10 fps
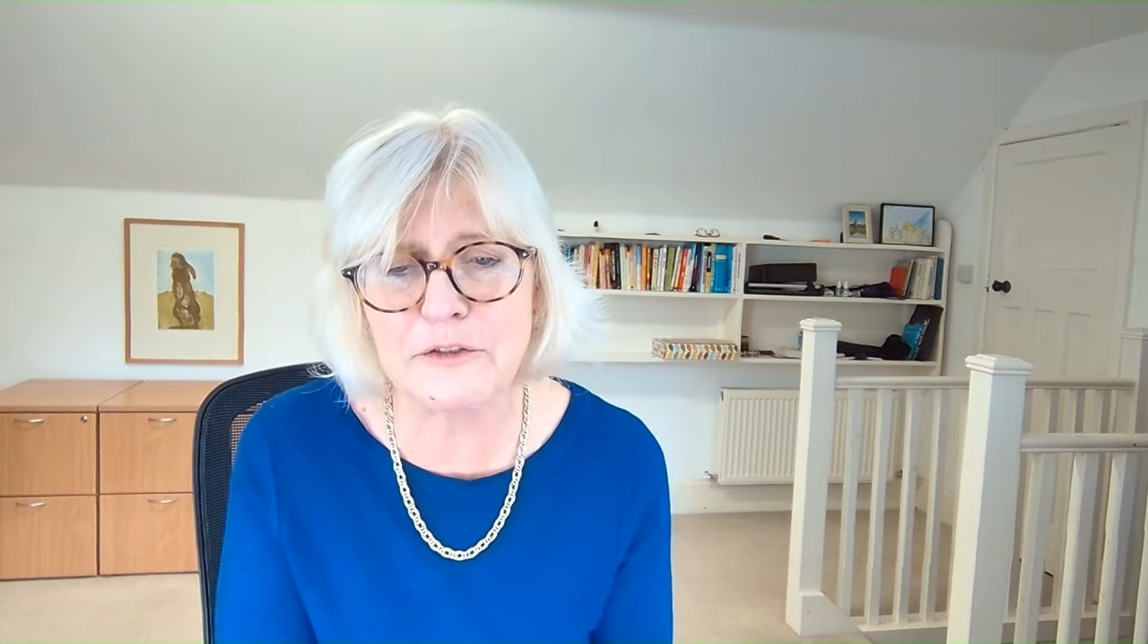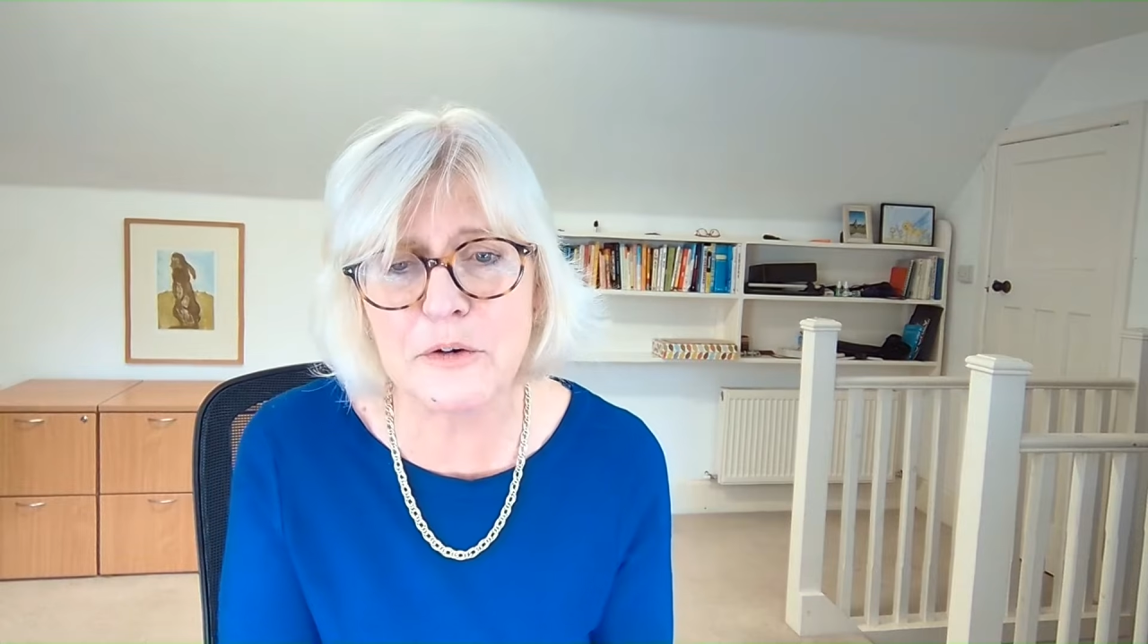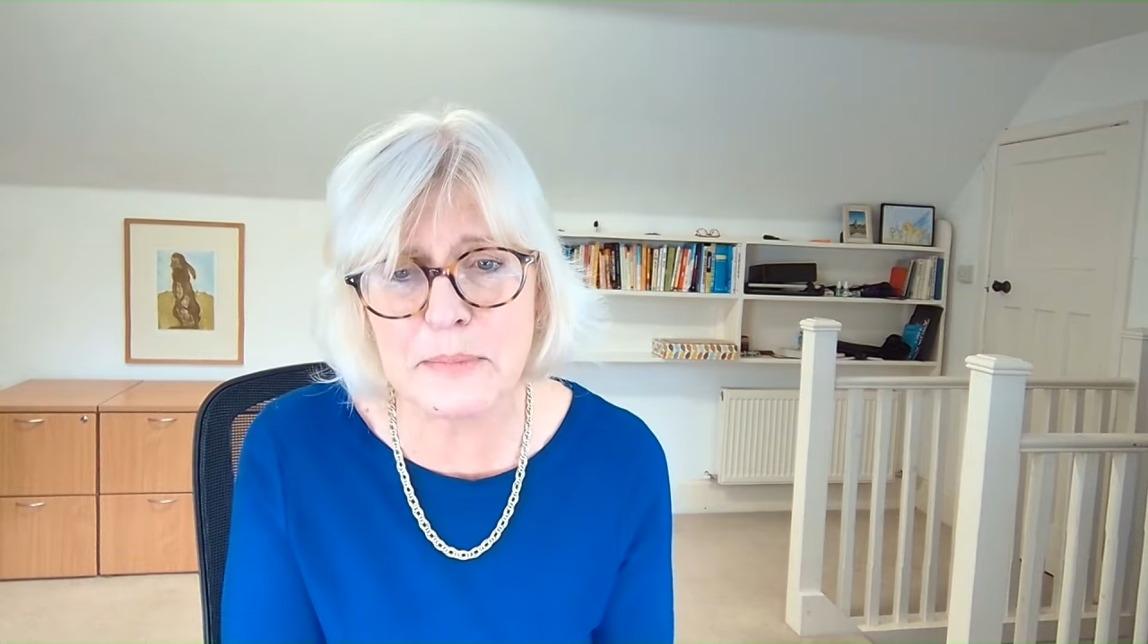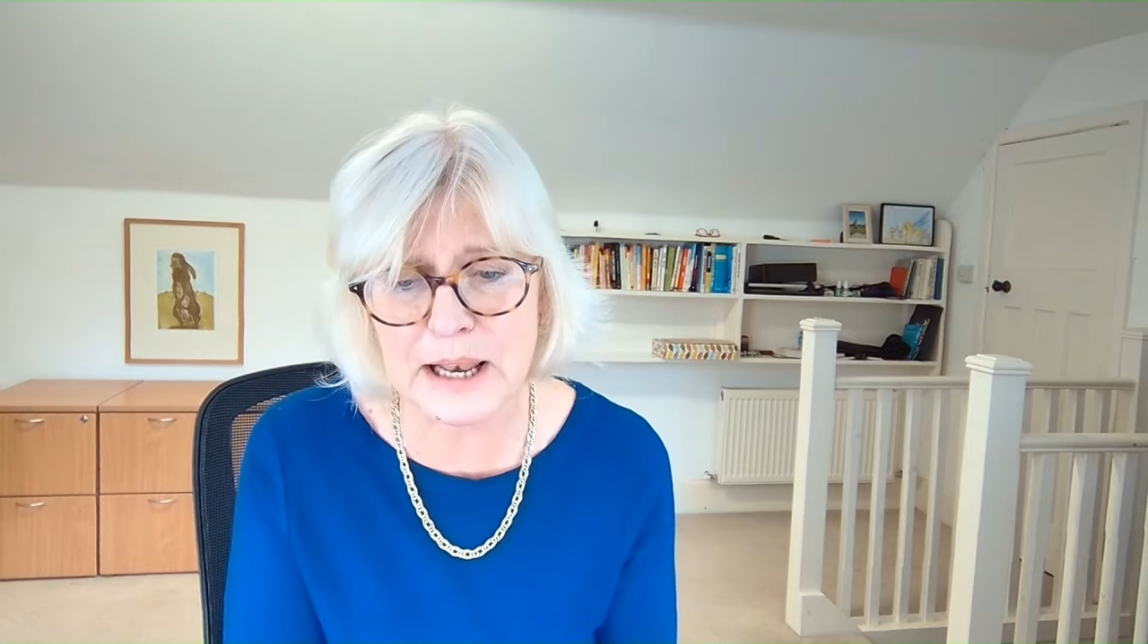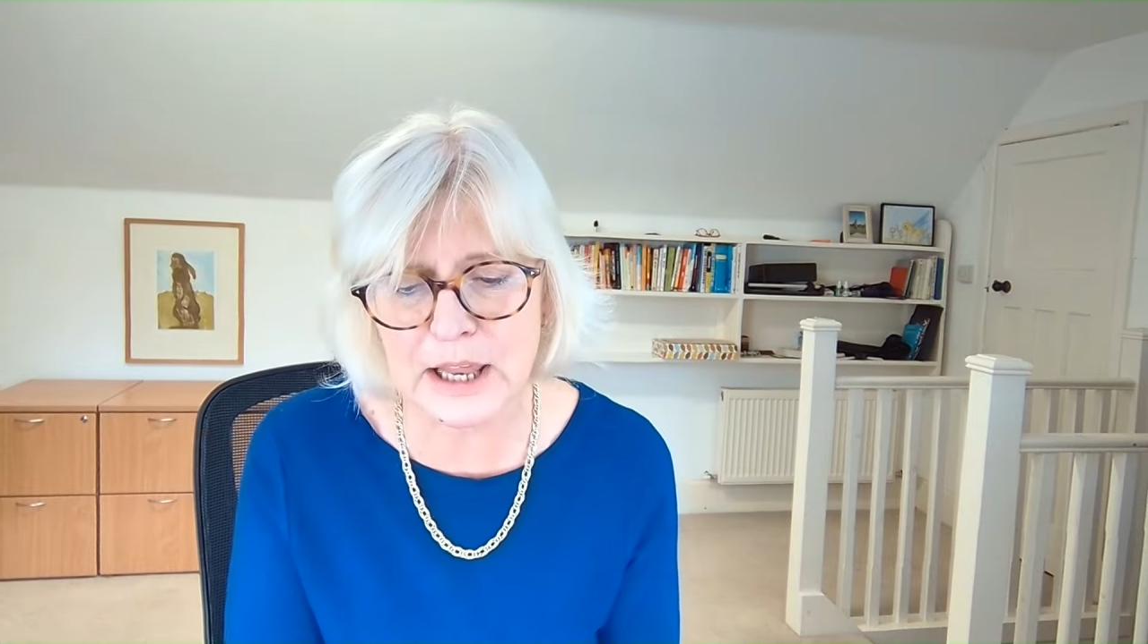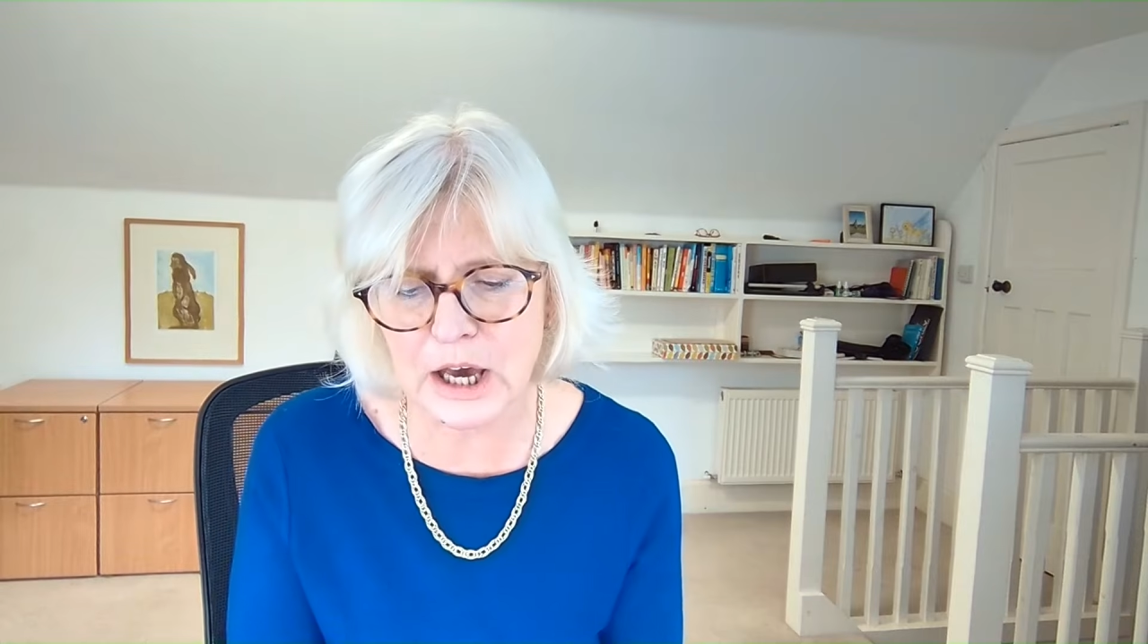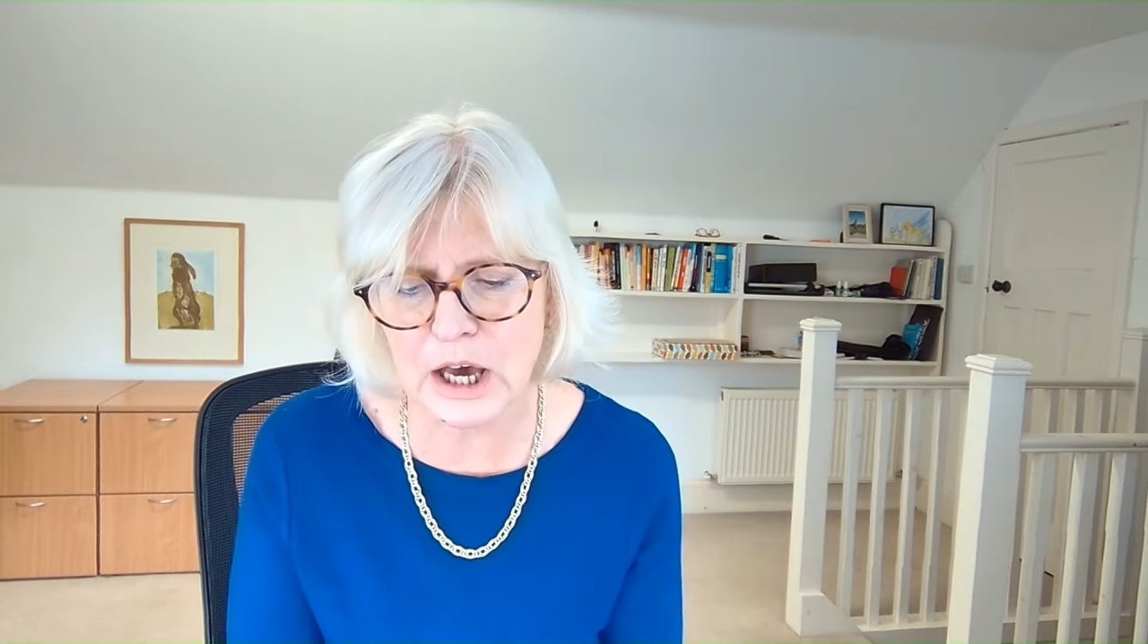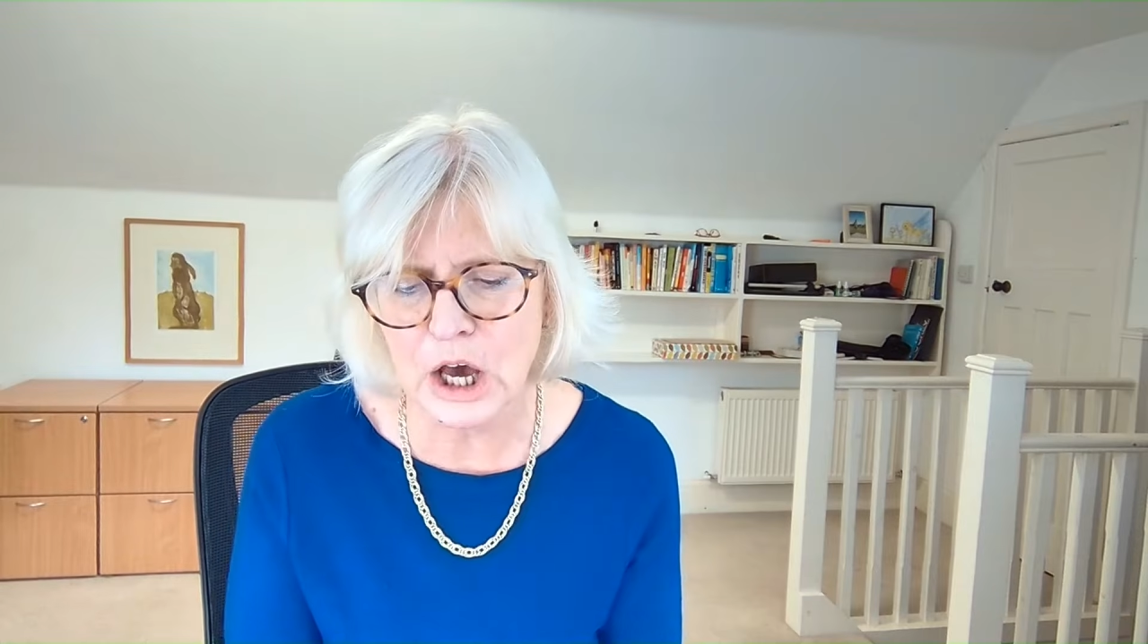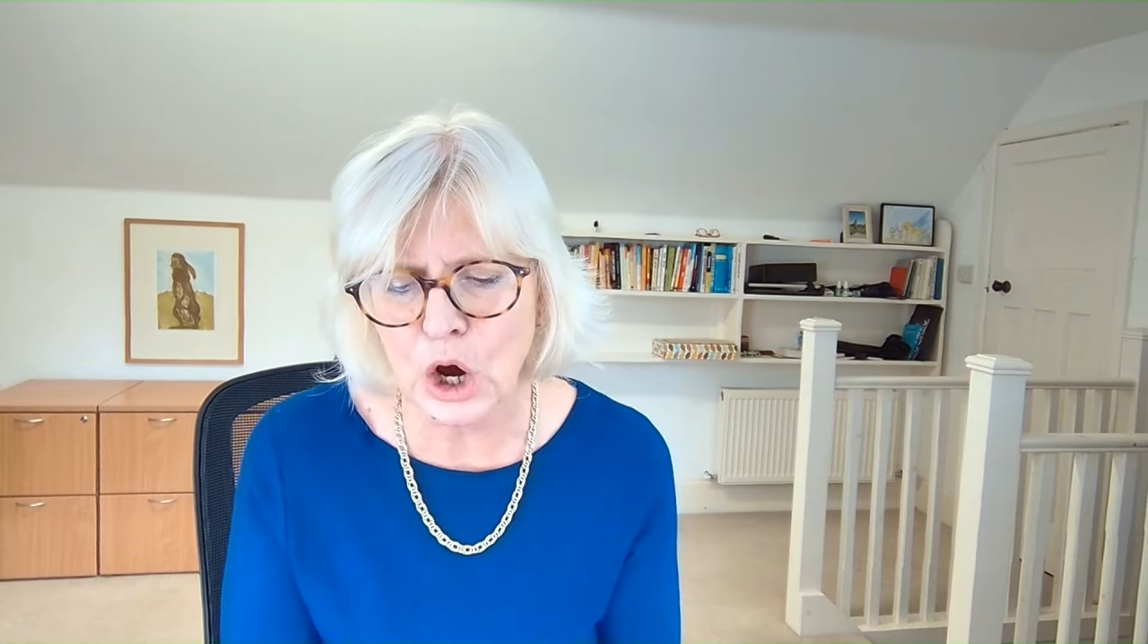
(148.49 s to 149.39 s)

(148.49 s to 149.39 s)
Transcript: familiar